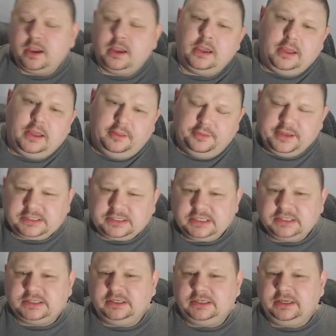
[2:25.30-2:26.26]
This
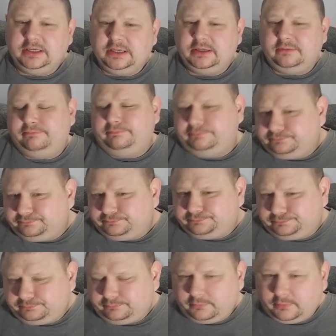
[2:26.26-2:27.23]
is
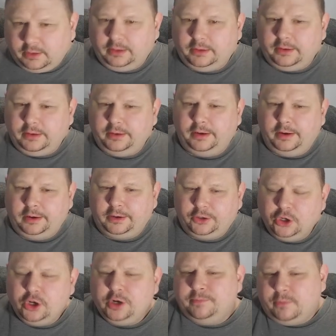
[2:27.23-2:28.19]
a
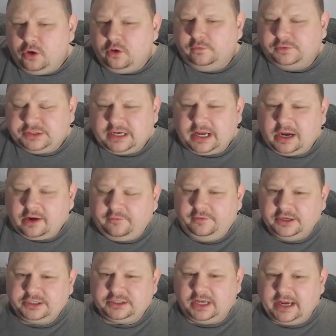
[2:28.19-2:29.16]
good move.
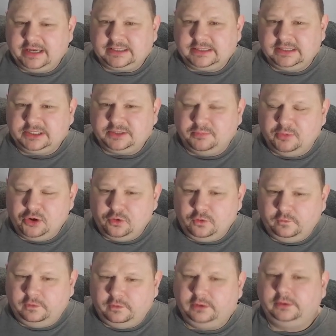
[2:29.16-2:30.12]
Stockfish likes this
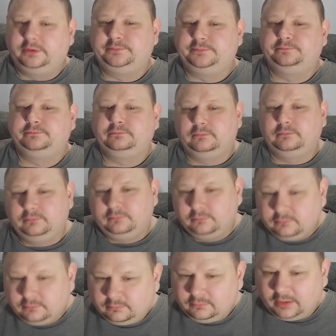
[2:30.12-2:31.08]
move.
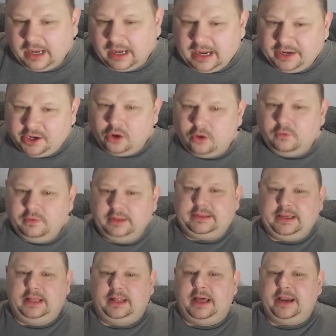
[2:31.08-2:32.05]
I know that
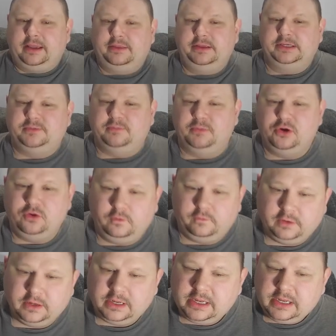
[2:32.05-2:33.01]
they like this move.
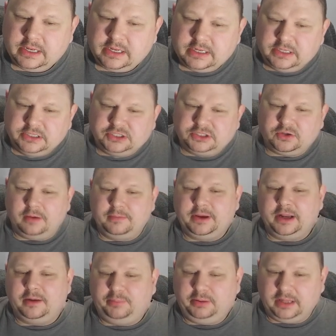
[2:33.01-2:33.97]
So I'm
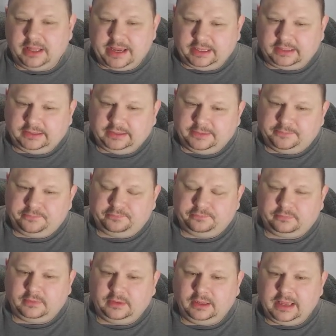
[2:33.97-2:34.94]
going to play it.
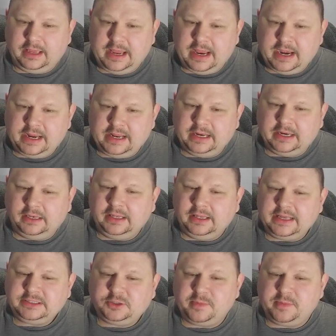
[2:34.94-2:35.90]
And it
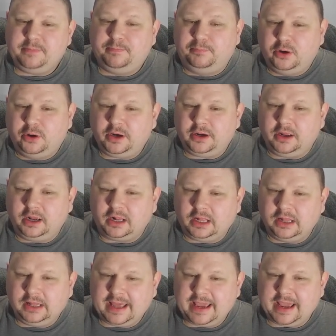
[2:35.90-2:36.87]
lets me put a
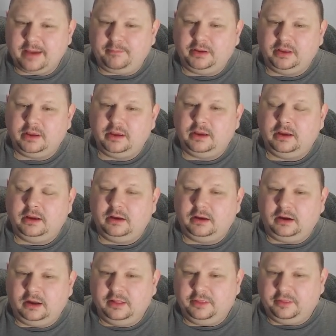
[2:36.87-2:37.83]
clamp
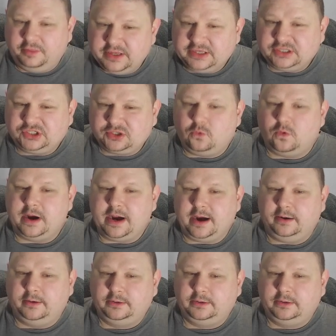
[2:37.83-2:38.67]
on this square.